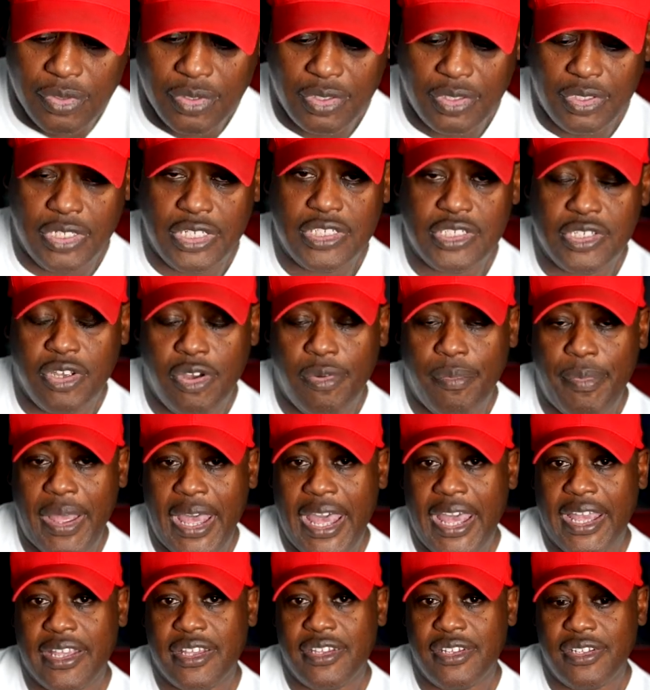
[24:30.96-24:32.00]
let's go
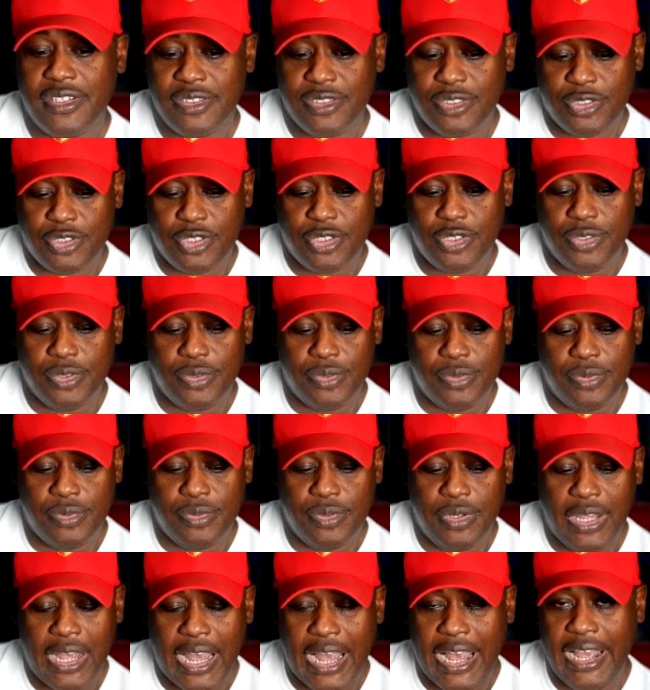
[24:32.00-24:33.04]
back to
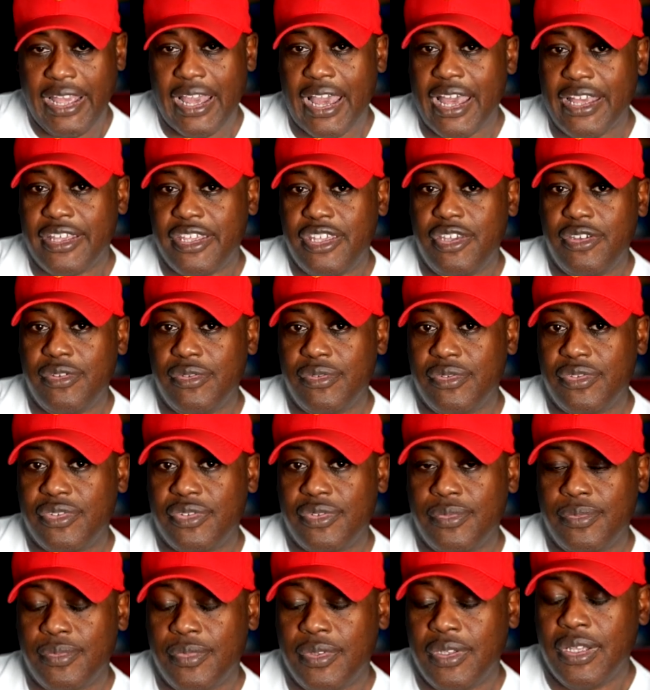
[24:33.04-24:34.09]
high IQs.
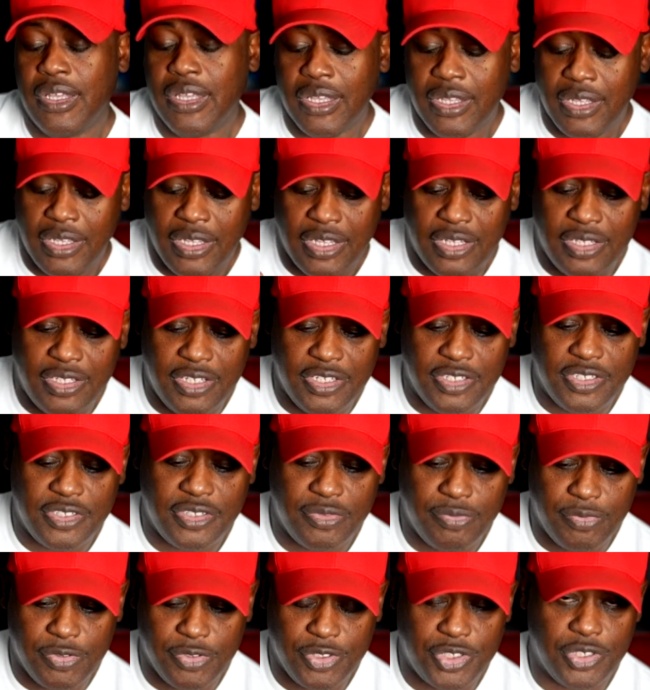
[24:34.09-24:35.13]
And
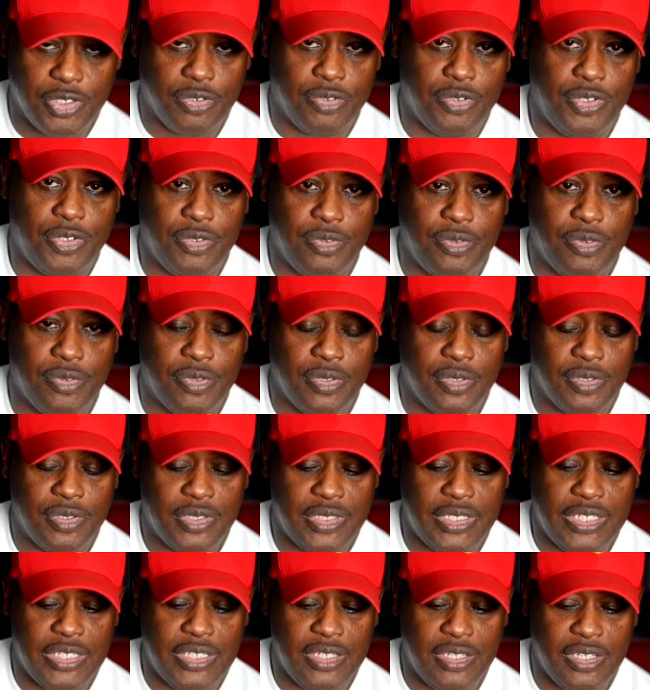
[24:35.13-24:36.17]
this will show you
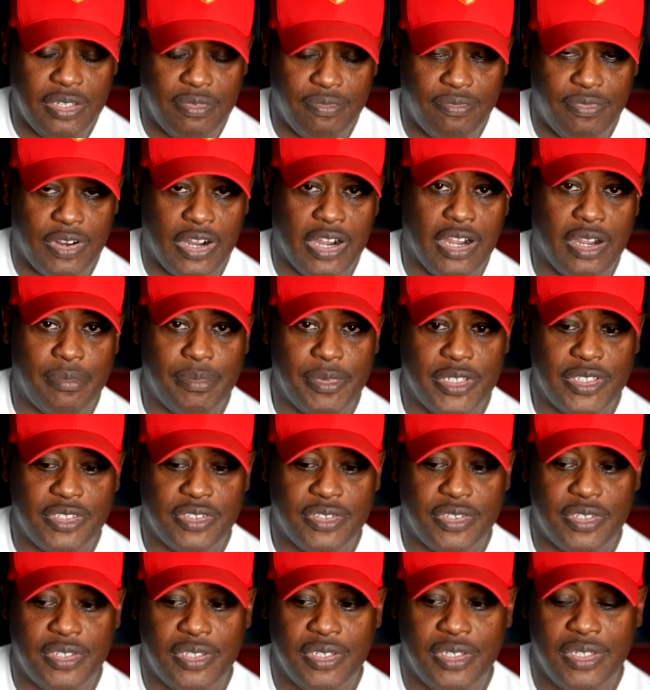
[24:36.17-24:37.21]
the
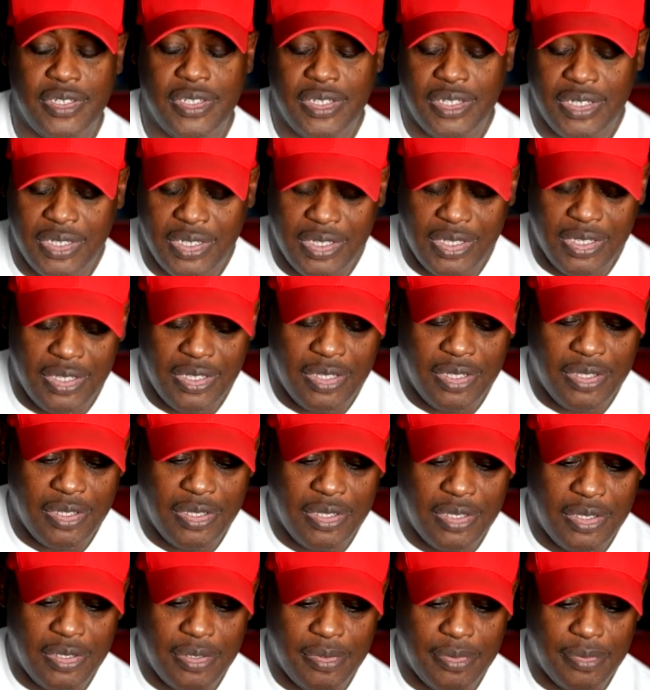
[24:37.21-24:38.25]
environments.
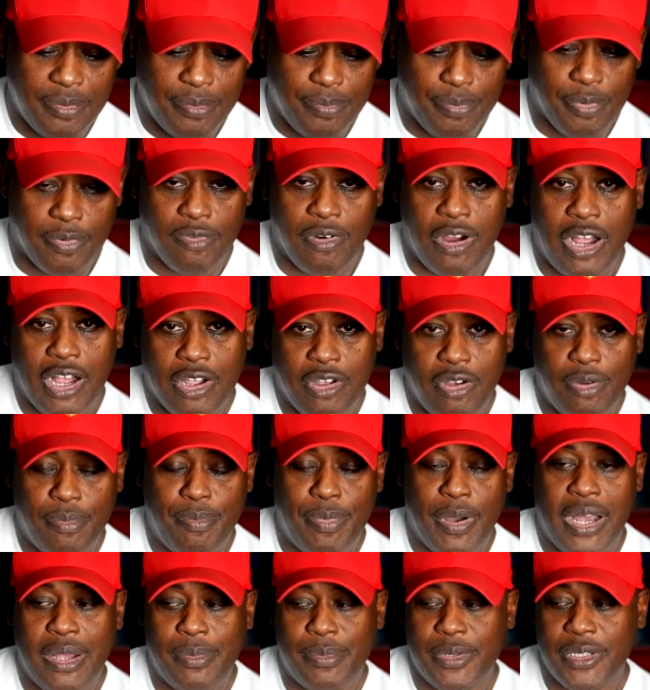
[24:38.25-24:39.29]
Barack
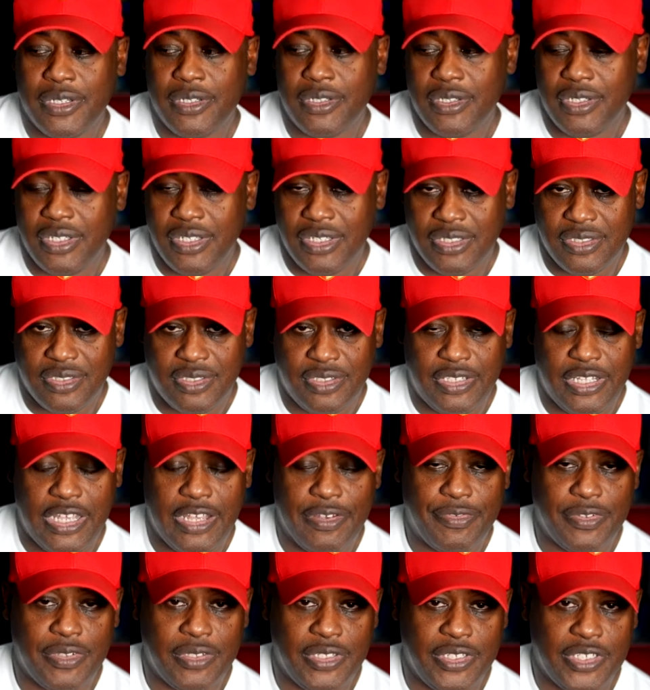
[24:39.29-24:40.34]
Obama is
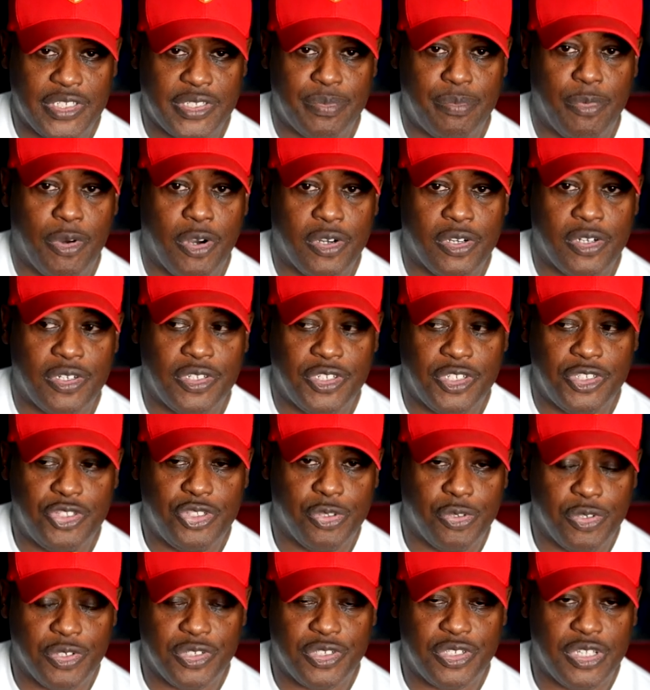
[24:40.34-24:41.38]
definitely smarter than
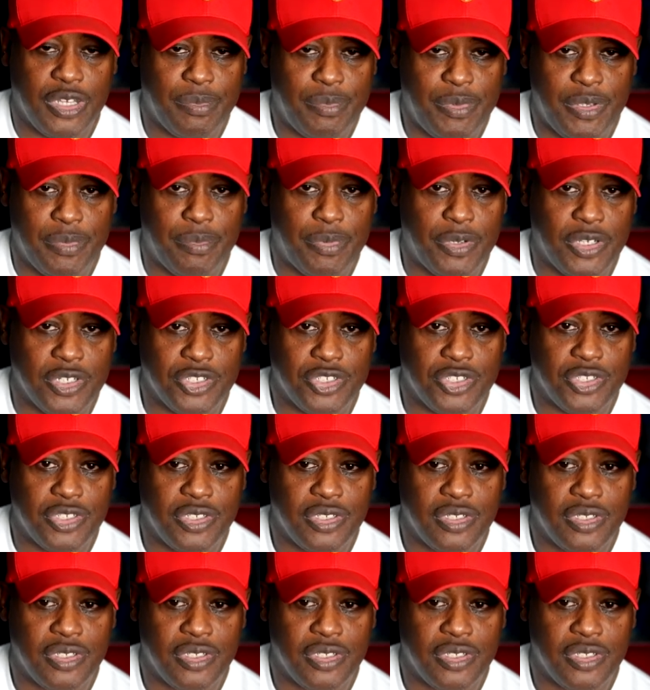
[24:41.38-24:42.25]
George W. Bush.